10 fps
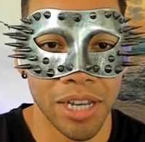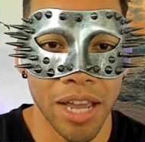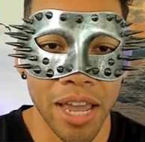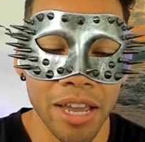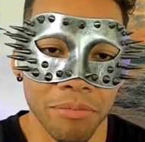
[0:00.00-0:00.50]

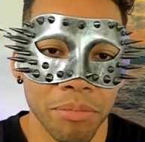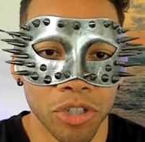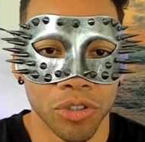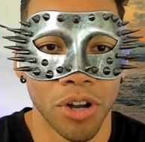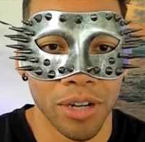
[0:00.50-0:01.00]
and be
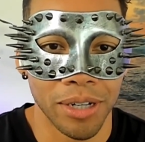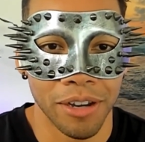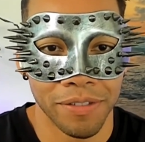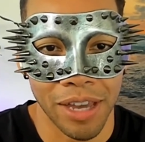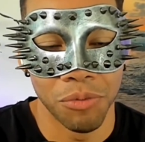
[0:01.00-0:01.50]
strong
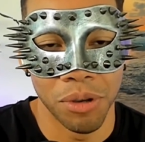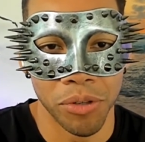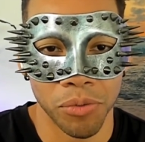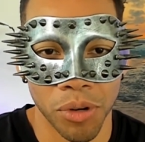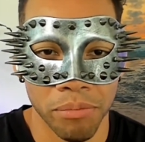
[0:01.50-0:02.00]
enough that
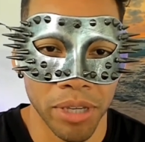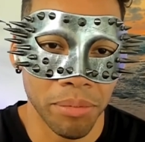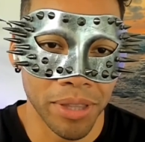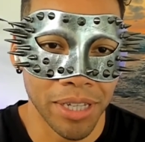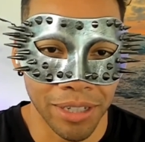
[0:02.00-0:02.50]
women want me,
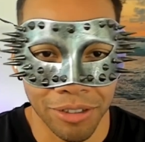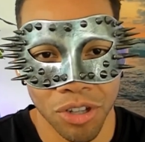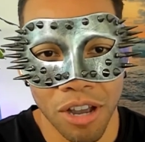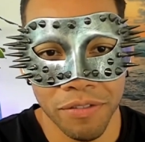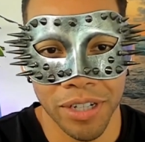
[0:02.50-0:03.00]
but then
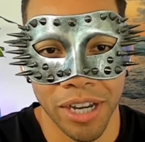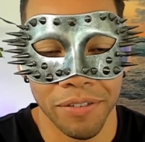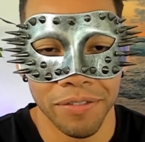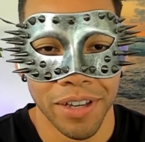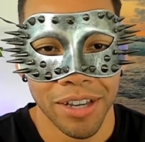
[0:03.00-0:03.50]
soft
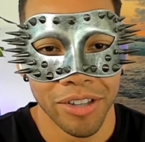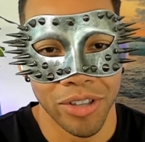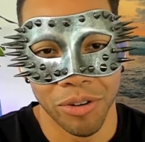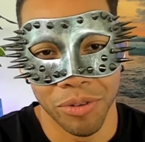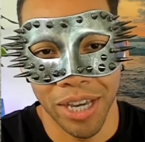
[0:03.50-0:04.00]
enough so
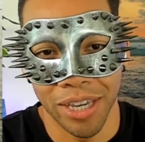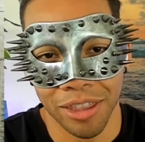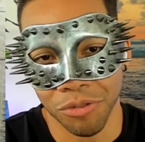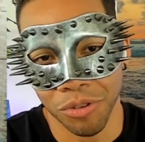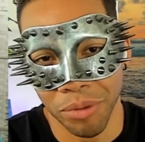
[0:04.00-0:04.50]
that when I
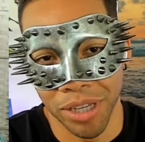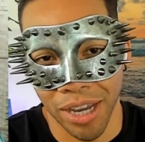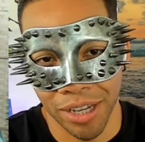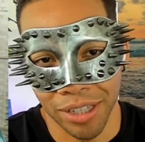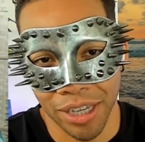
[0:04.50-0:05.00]
get the women,
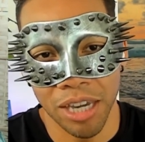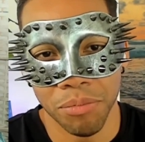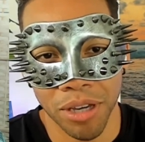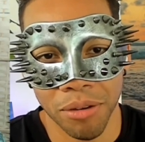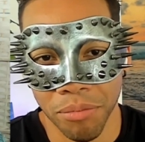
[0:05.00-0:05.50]
I can like keep
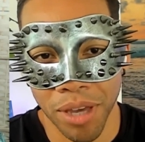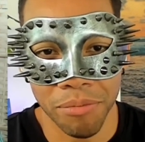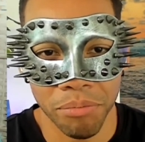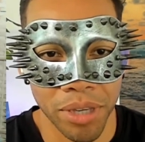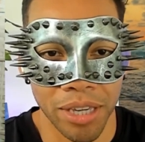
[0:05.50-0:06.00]
them
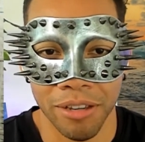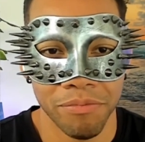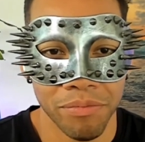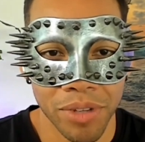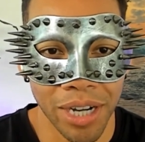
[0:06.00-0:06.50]
and be
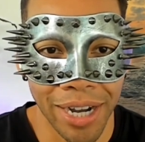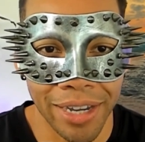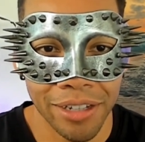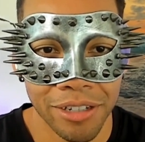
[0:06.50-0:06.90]
kind,